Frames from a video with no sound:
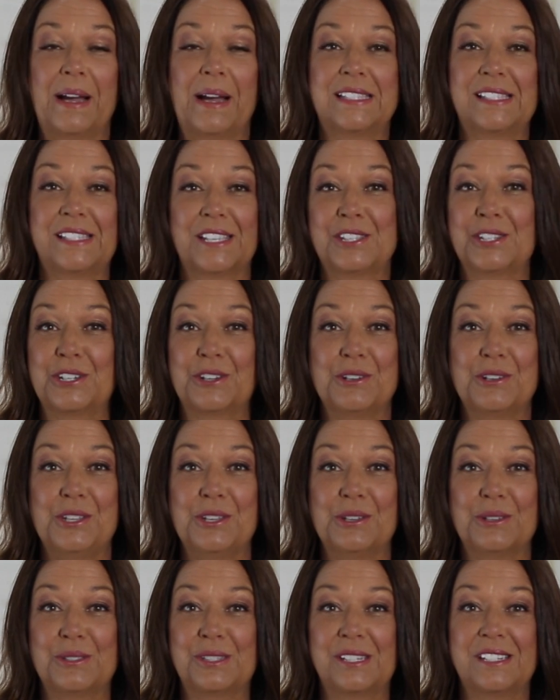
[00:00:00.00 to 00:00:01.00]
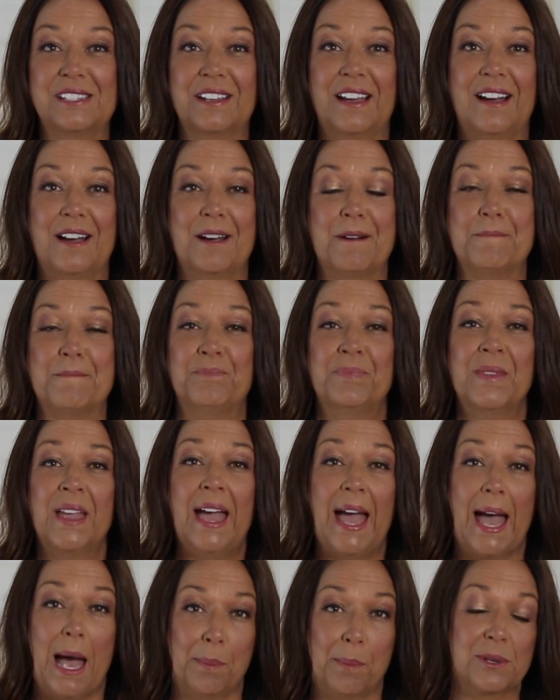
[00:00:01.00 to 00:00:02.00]
My sister used um,
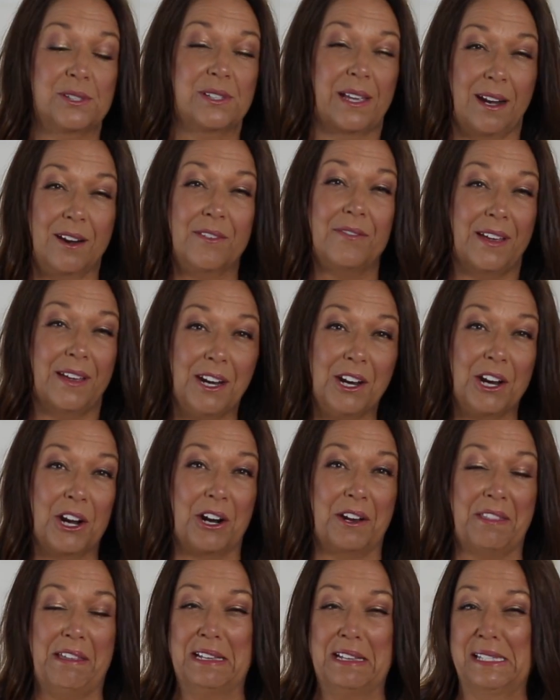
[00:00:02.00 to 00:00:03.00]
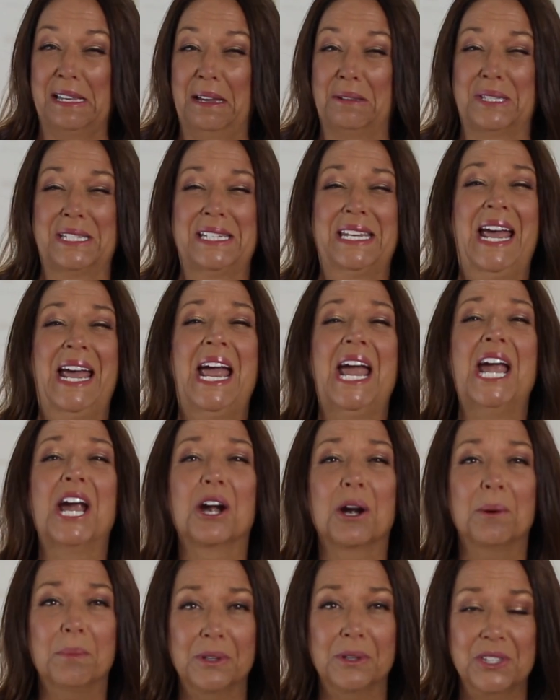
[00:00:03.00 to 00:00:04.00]
apple cider vinegar. That sounds
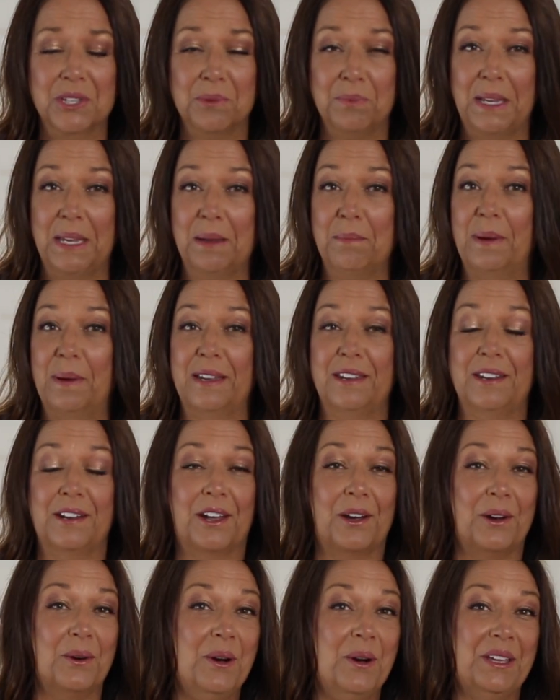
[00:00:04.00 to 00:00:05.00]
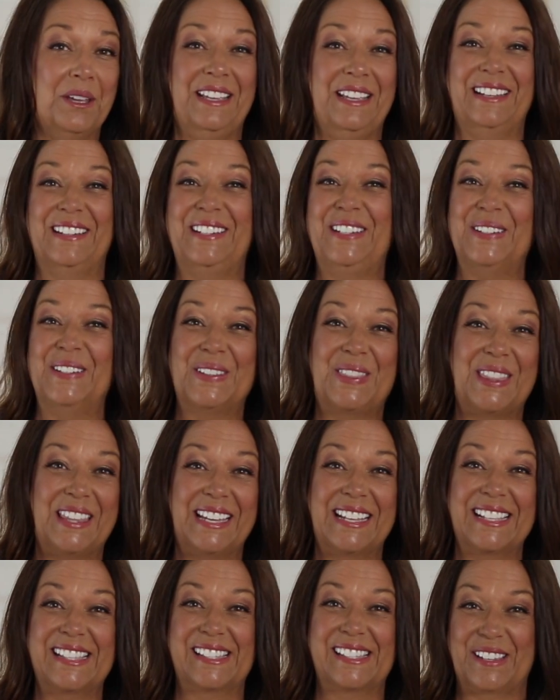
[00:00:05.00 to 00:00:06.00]
terrible to me, but you know, you do
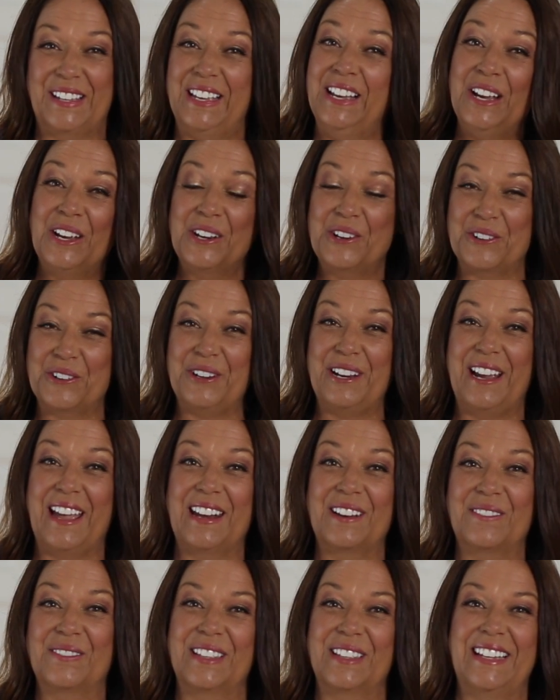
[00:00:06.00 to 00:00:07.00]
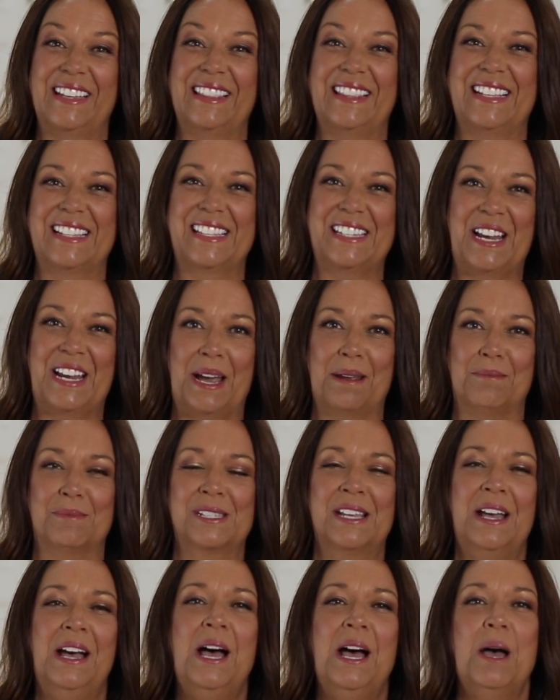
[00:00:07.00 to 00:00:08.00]
things creatively in these
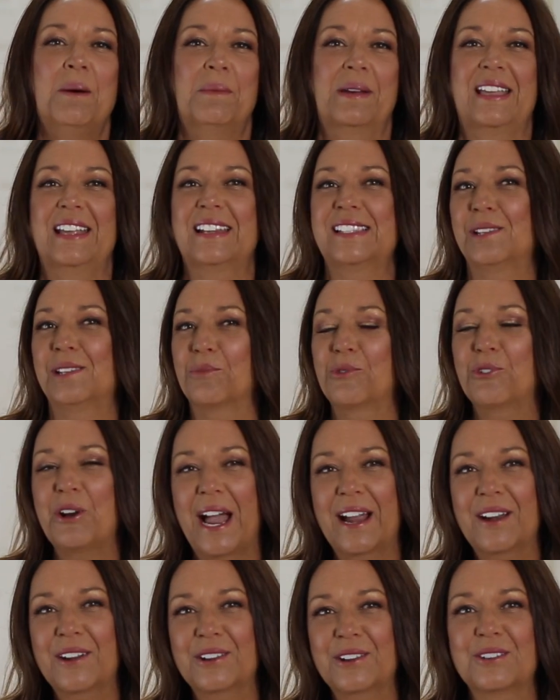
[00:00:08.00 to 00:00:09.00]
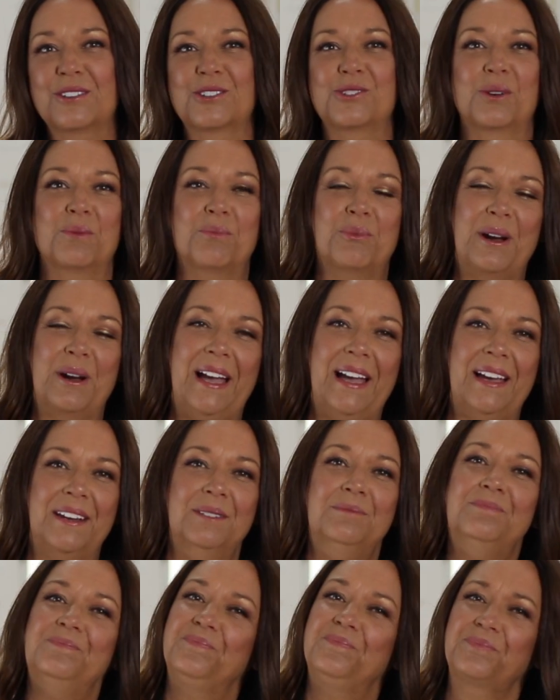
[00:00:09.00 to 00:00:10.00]
times. But get some crackers or
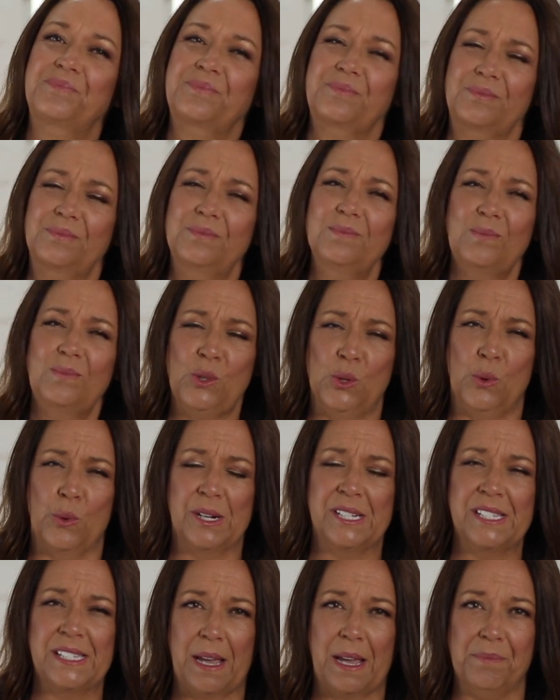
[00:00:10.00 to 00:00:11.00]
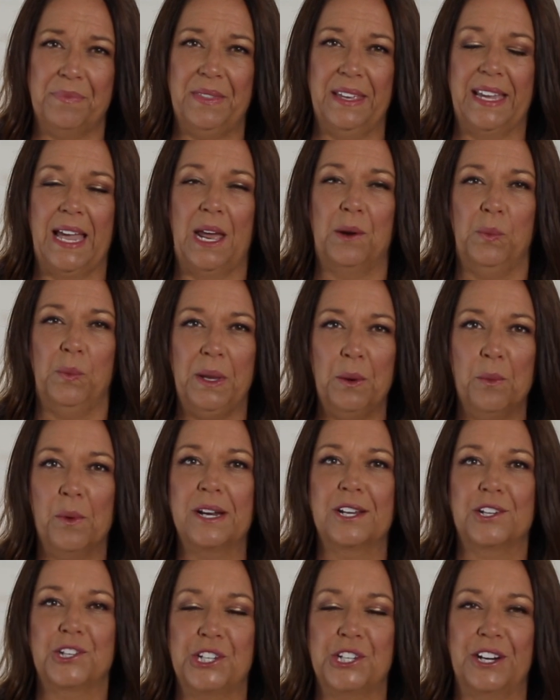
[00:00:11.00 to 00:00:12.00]
bread or something, and we
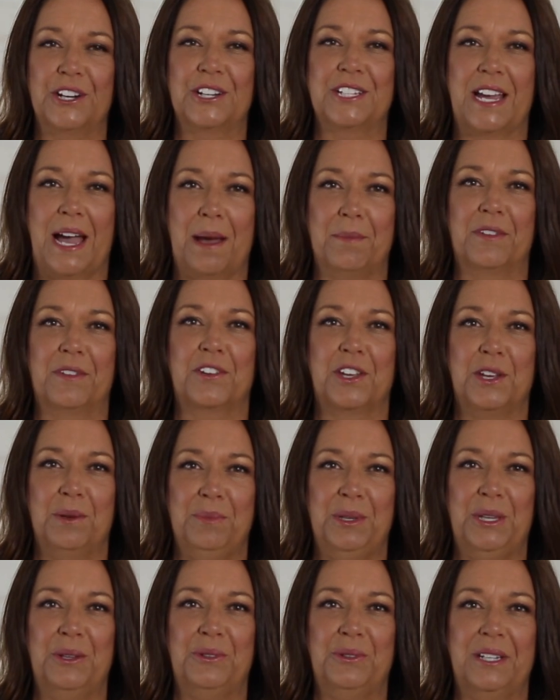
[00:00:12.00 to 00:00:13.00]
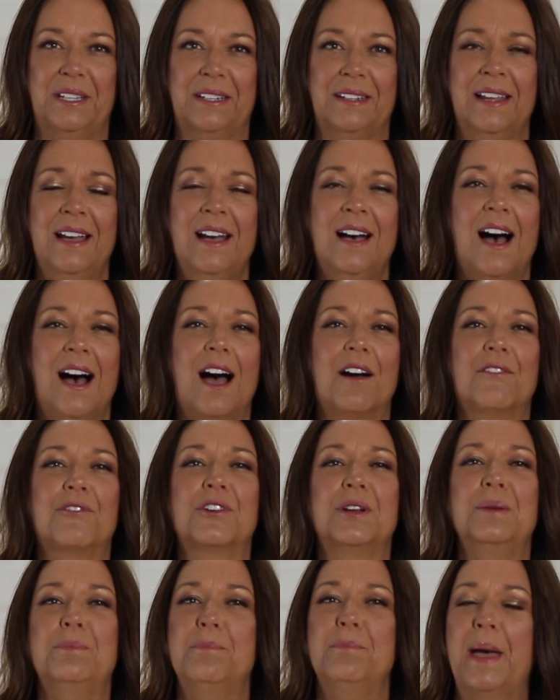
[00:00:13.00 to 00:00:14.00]
want to share a time of communion, of
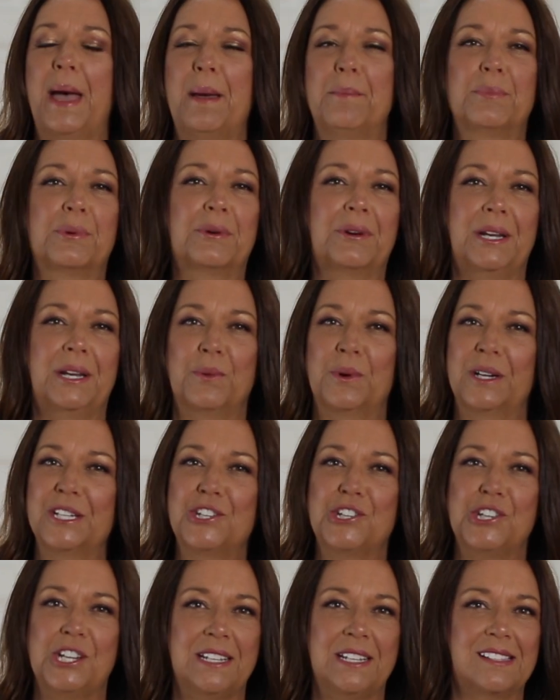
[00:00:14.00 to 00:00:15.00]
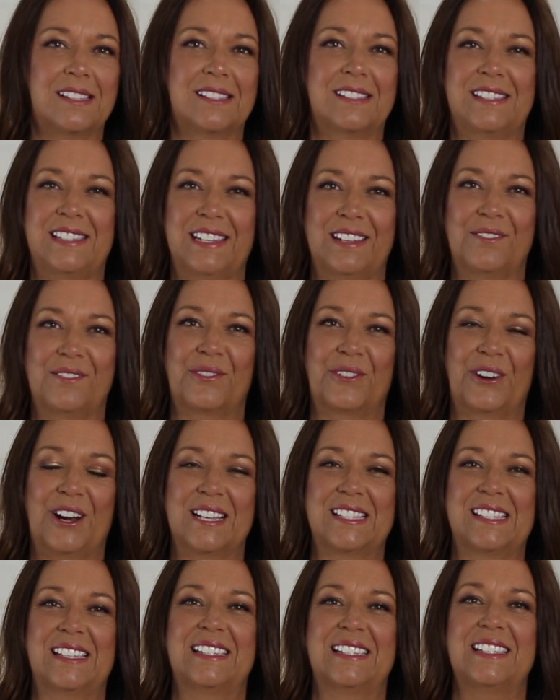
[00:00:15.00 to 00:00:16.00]
remembering what Jesus did for
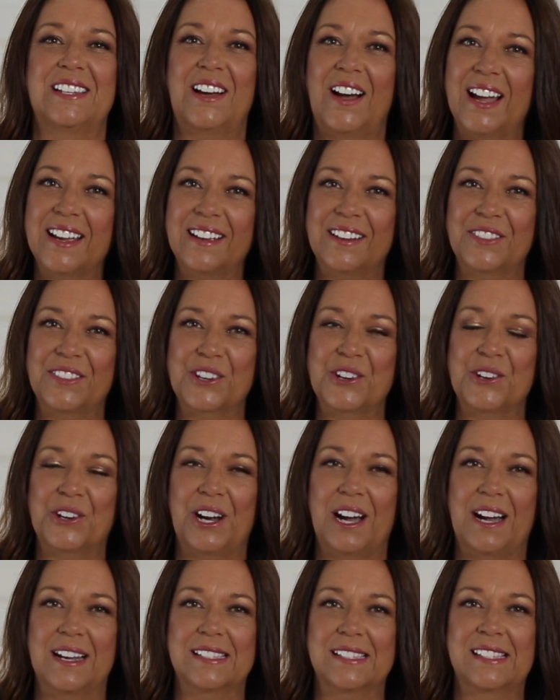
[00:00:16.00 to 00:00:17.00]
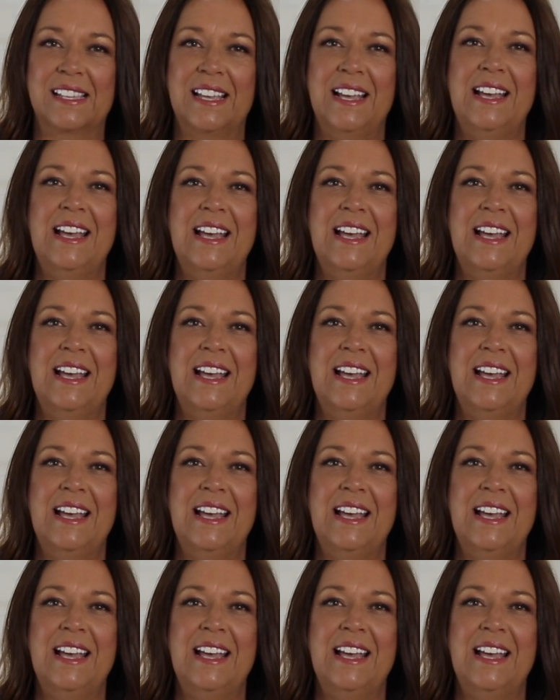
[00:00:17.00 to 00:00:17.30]
us in dying on the cross